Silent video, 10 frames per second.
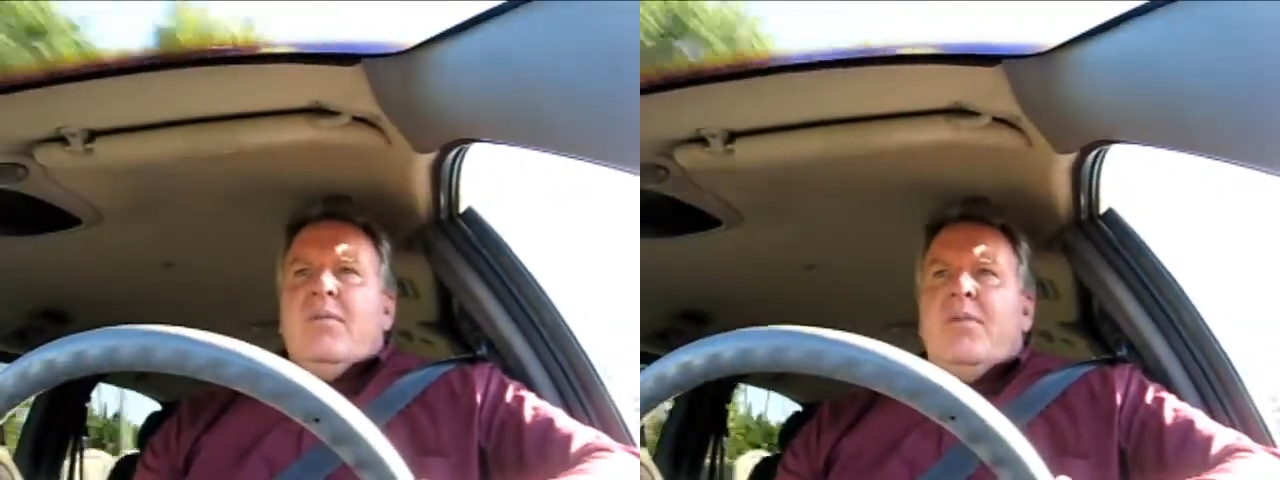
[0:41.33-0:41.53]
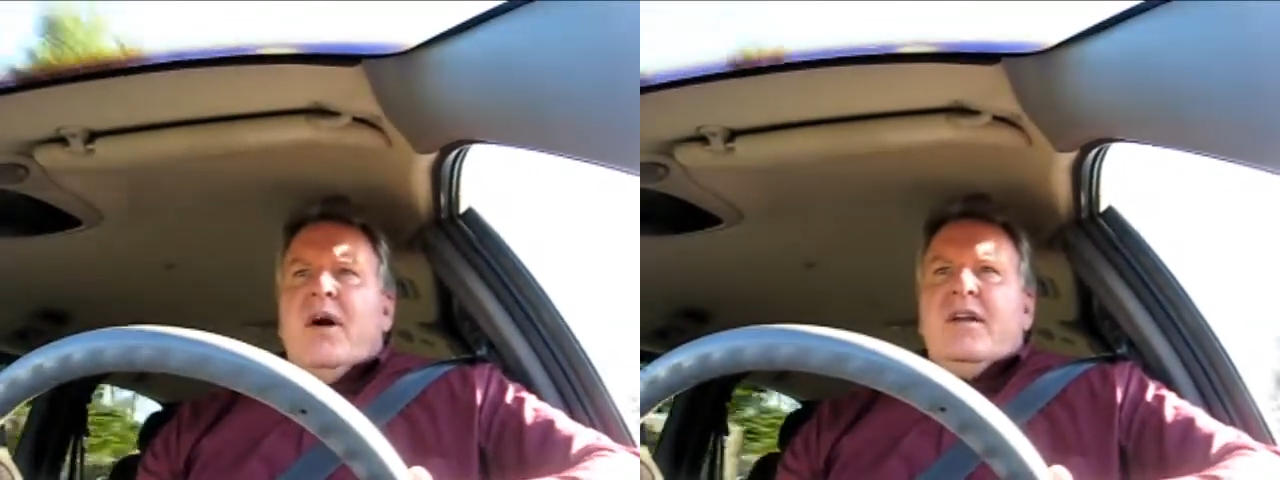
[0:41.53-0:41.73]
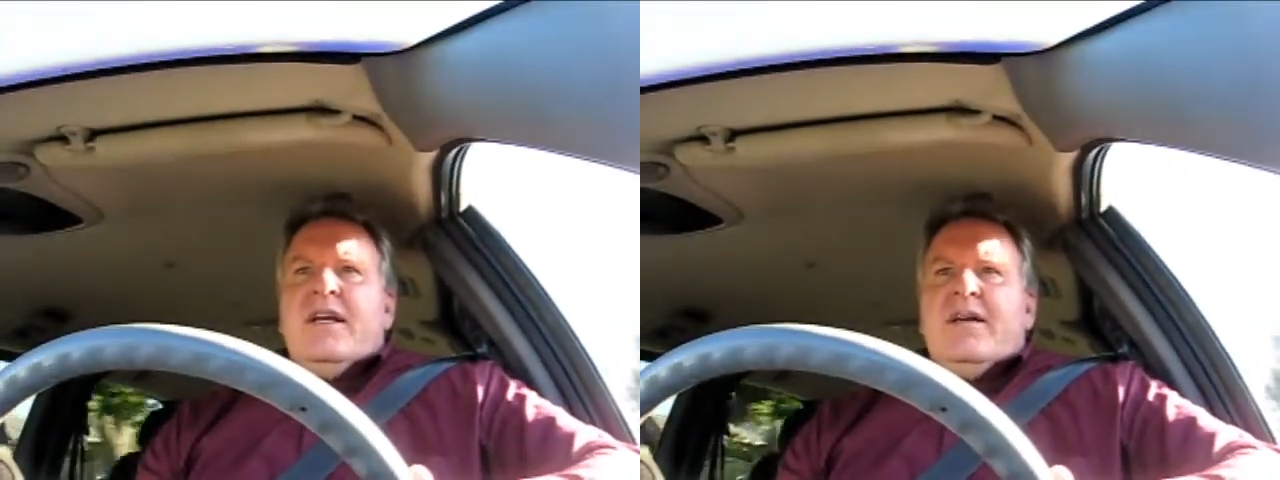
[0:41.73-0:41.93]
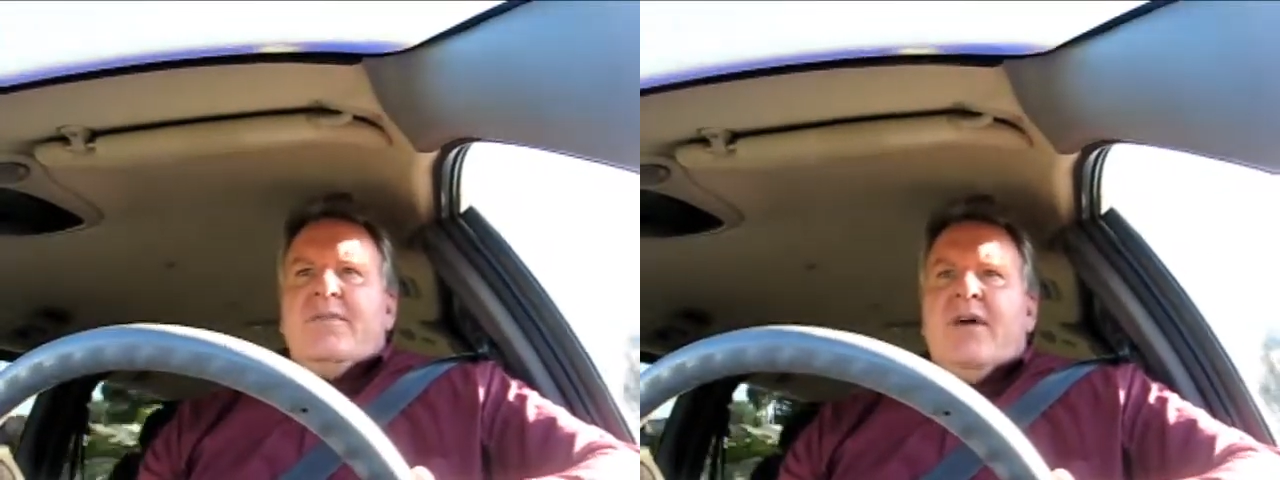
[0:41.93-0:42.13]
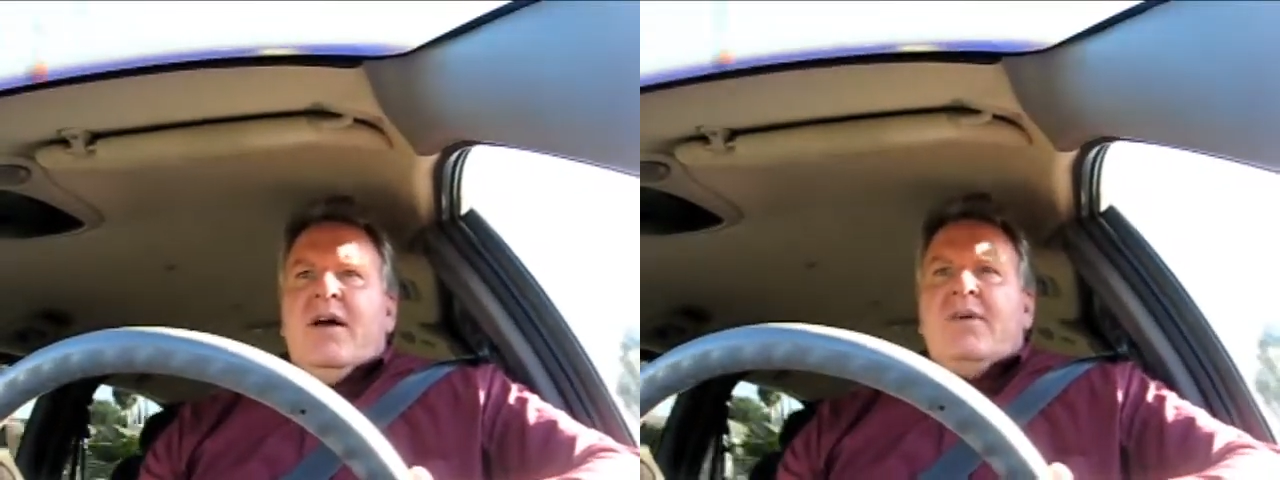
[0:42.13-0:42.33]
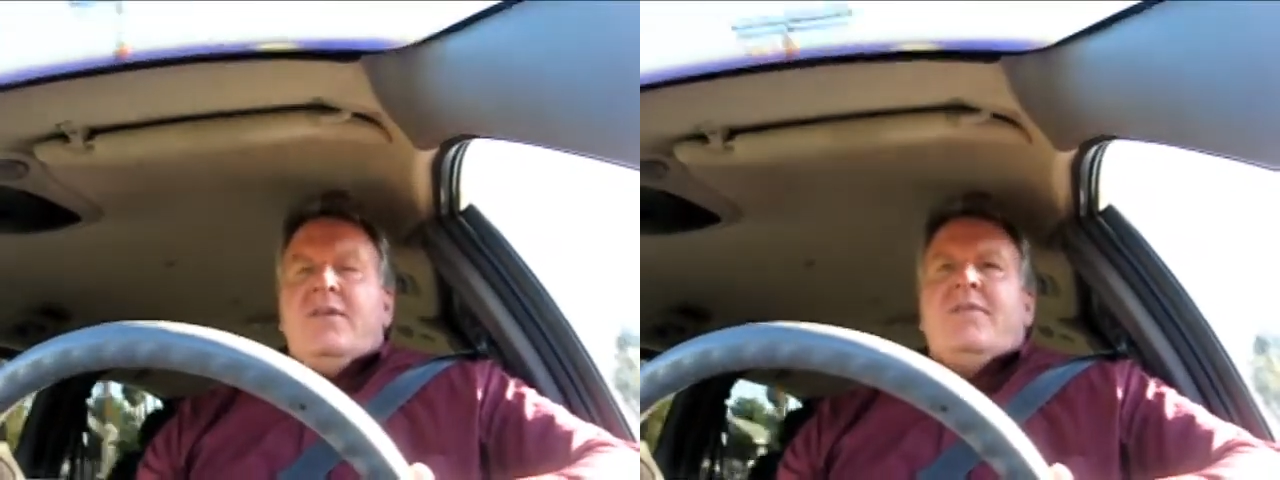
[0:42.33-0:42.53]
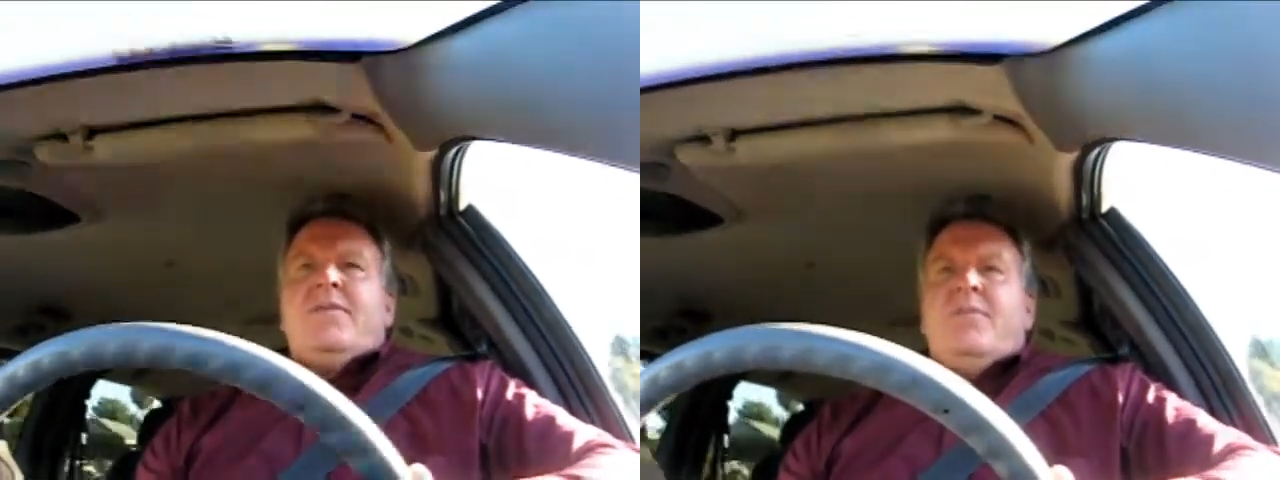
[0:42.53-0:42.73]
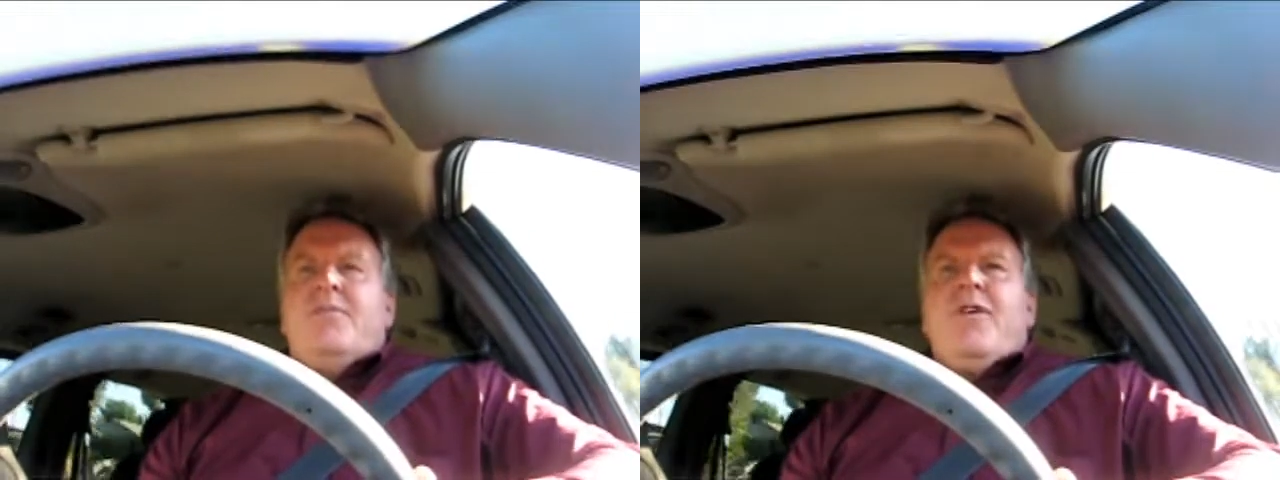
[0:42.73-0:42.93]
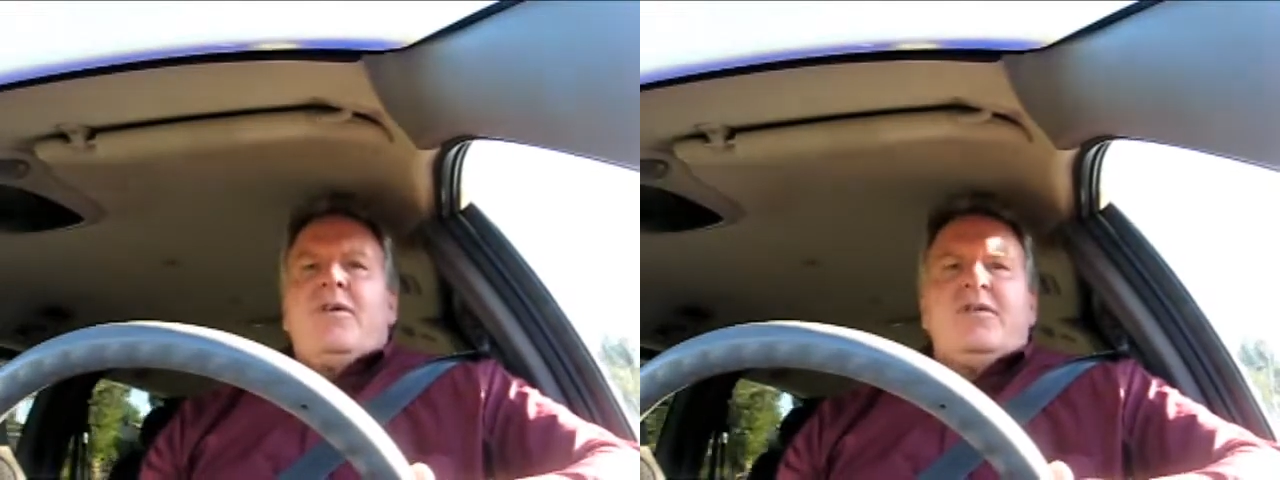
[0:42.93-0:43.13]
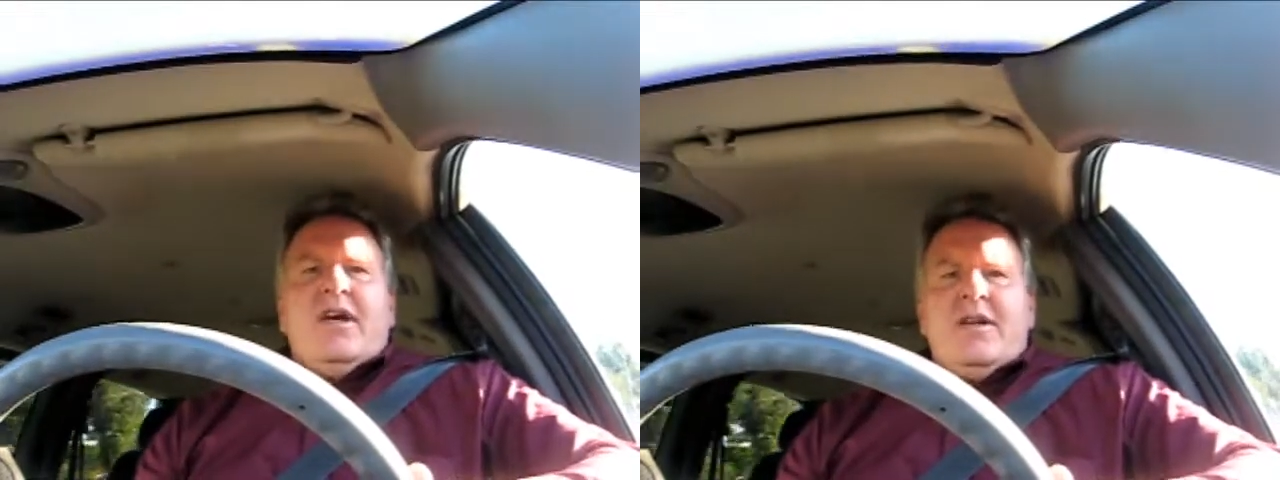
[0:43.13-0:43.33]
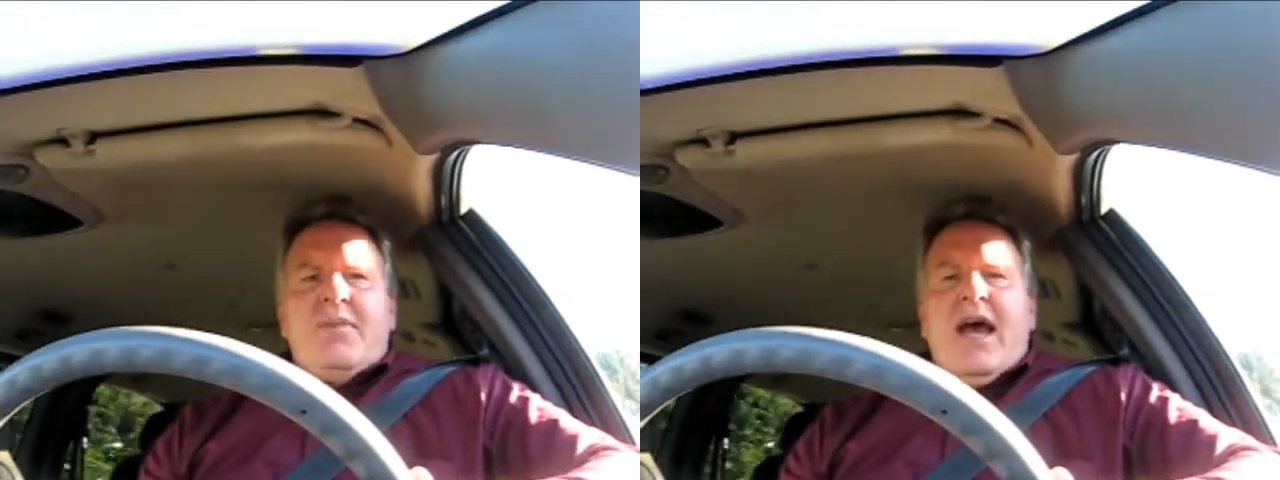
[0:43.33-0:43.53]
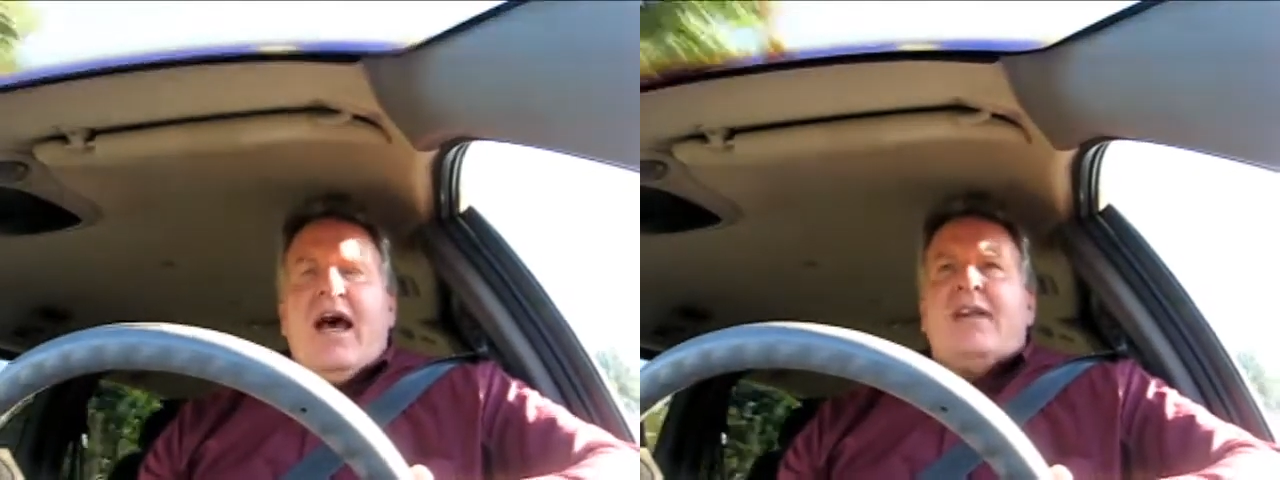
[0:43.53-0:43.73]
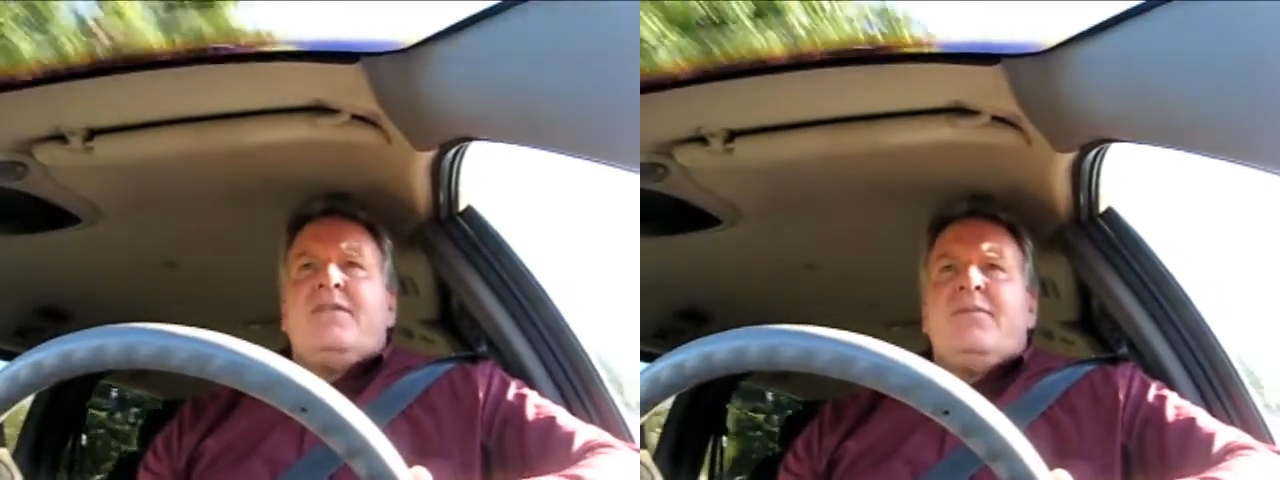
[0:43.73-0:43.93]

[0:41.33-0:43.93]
Partly I was focused on the past,